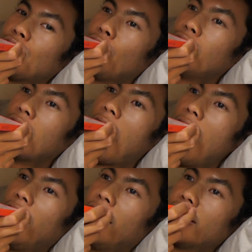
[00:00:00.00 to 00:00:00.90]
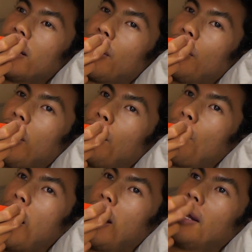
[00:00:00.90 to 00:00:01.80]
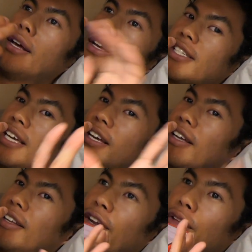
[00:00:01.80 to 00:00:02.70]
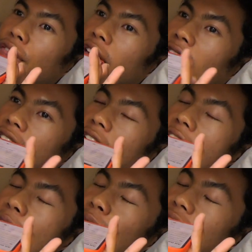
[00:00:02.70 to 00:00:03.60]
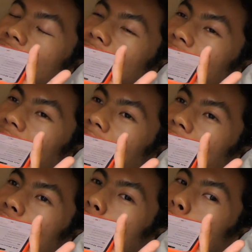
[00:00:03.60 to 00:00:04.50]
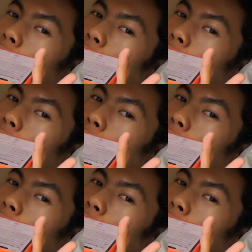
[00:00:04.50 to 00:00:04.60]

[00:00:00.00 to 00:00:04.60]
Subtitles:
are so tight. And he's like, okay, great. So he does like the little things and I'm just sitting there